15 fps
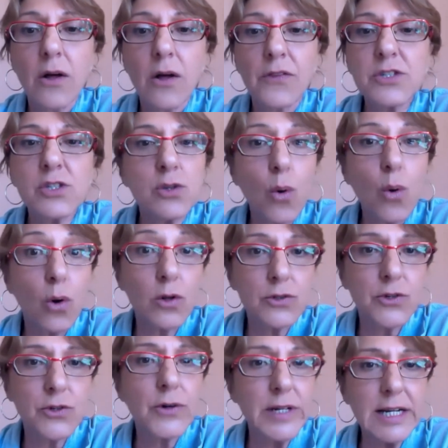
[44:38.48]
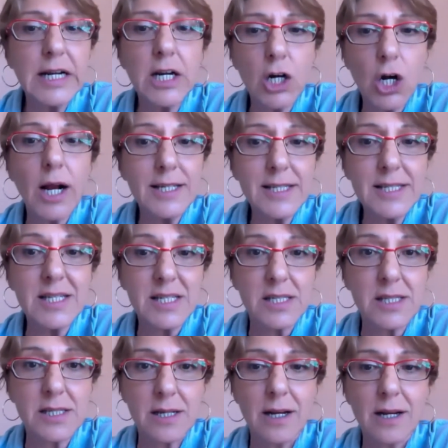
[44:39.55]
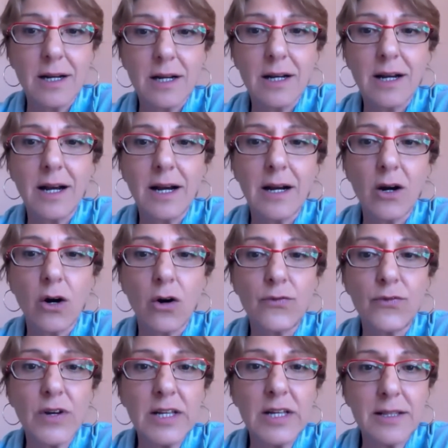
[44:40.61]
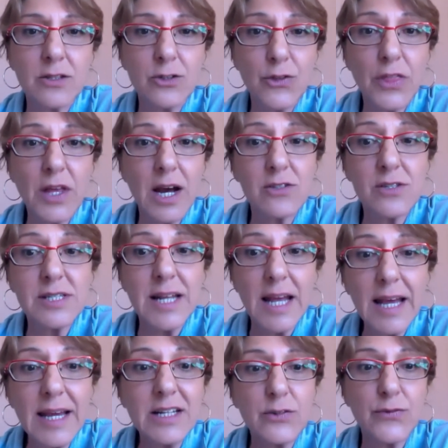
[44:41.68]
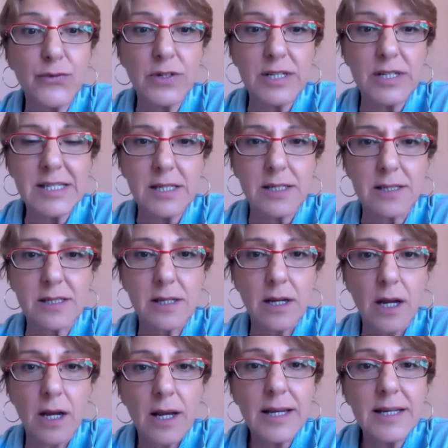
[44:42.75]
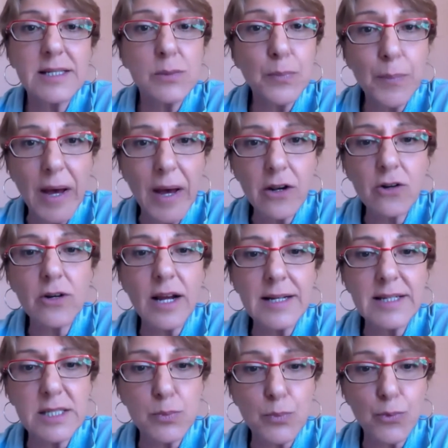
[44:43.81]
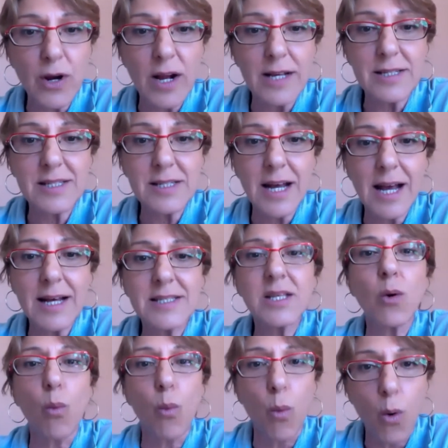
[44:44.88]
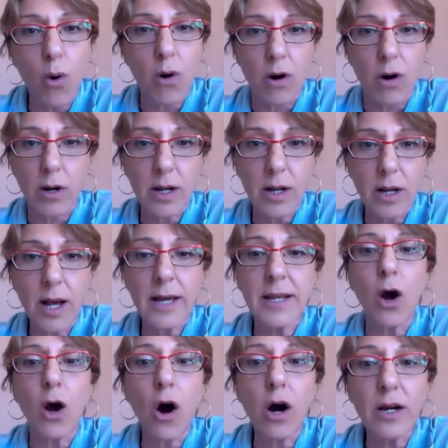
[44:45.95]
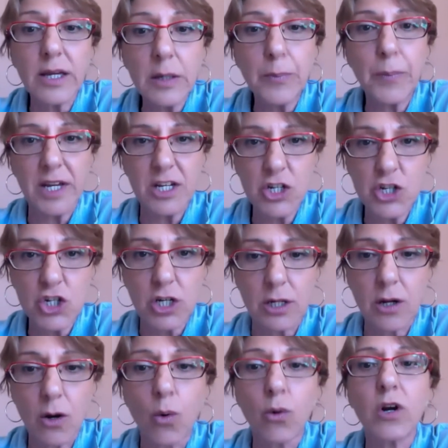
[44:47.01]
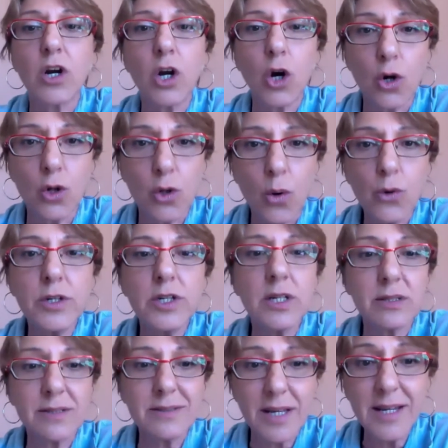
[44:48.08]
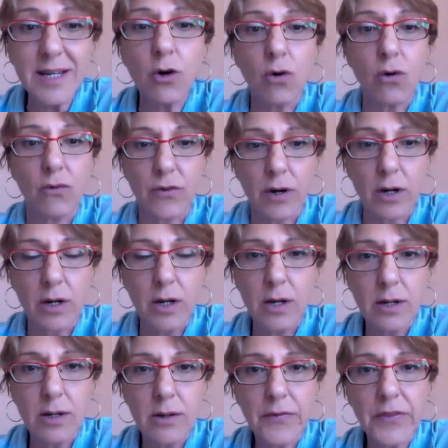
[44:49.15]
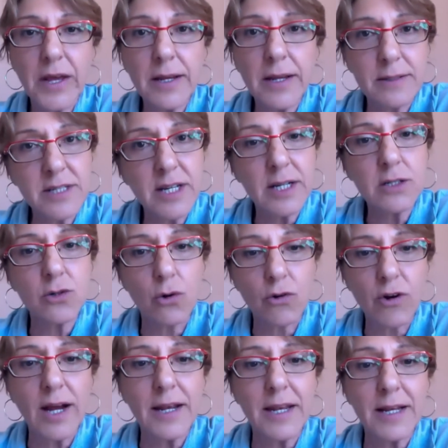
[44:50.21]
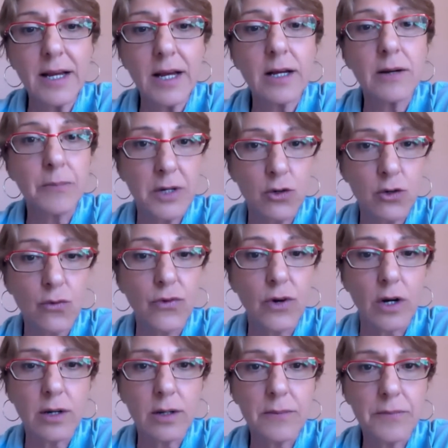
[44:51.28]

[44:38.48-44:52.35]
The so-called Greek crisis of 2008, for instance, is better expressed as a war, an occupation, or a colonial takeover than a technocratic maneuver.